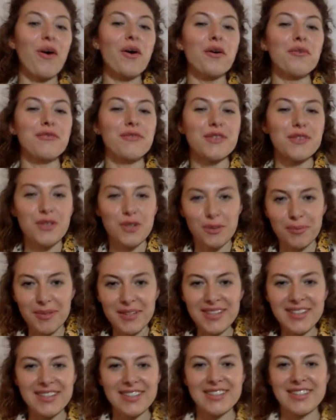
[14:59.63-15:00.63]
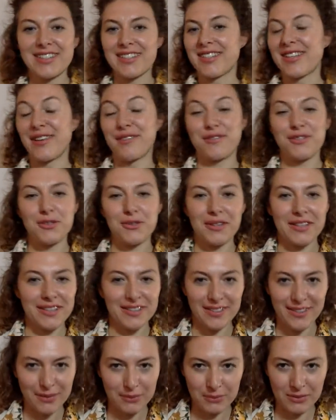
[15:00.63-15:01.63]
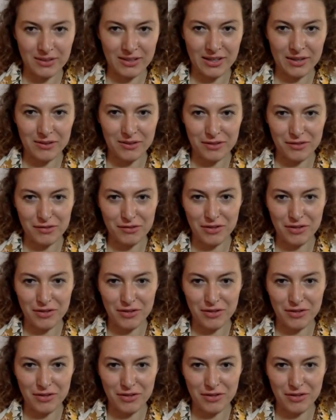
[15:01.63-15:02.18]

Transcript: off the topic and it doesn't have to do anything with Doubt and